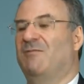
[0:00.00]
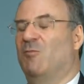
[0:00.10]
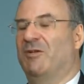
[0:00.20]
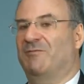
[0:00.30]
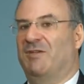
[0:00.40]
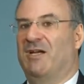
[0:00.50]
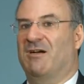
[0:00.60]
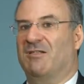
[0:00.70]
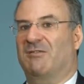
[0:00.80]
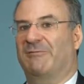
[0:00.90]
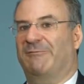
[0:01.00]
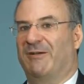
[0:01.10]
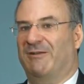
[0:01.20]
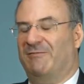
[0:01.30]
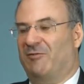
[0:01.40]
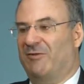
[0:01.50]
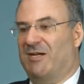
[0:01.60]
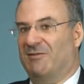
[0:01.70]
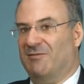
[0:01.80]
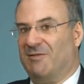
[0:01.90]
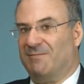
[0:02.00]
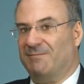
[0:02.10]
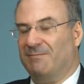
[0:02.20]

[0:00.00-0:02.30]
one of the Article 5 grounds.